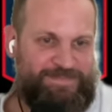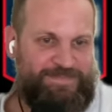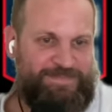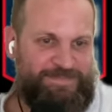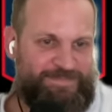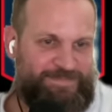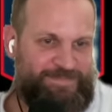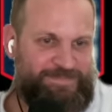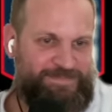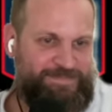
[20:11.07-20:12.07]

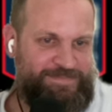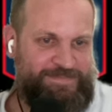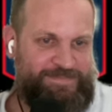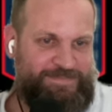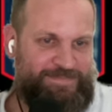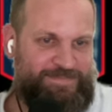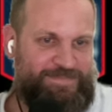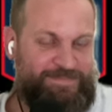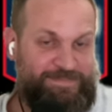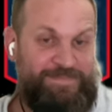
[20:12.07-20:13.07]

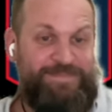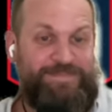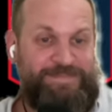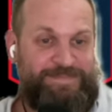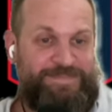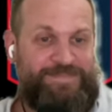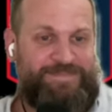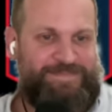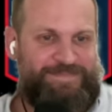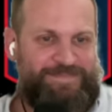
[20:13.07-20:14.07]

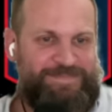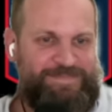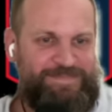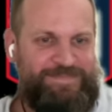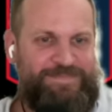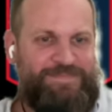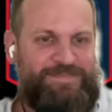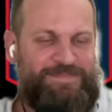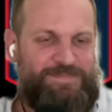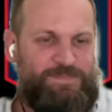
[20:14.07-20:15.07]

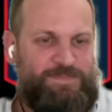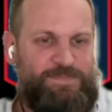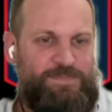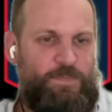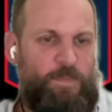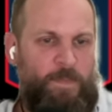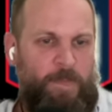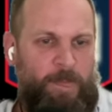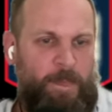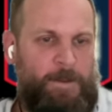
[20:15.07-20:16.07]

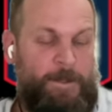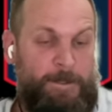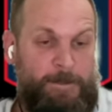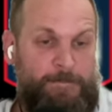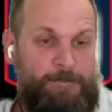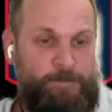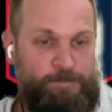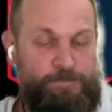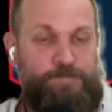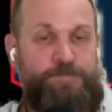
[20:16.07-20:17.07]

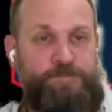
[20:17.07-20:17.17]
[no speech]